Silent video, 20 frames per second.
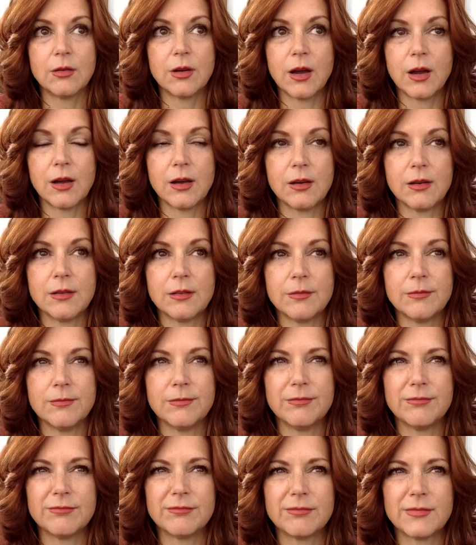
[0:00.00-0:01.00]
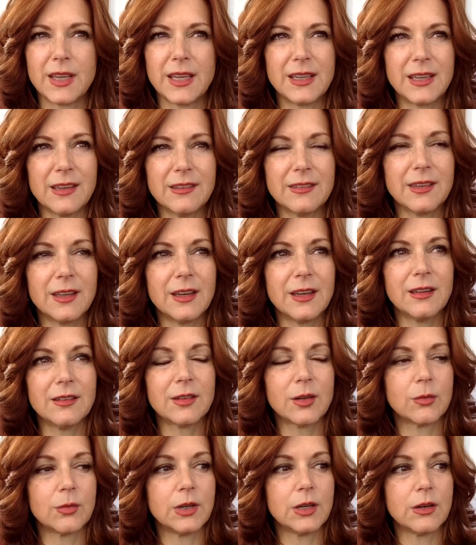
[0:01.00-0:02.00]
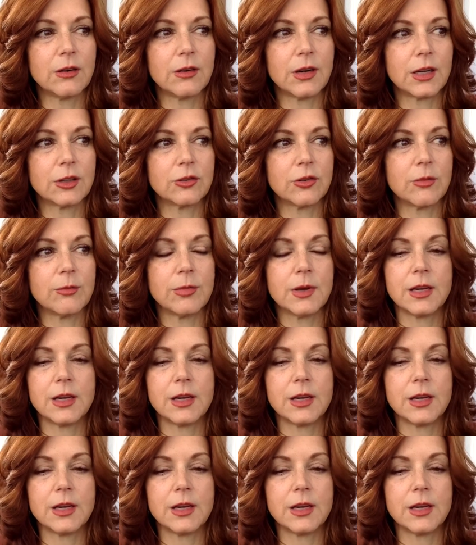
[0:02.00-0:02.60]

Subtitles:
I guess it is a redirection,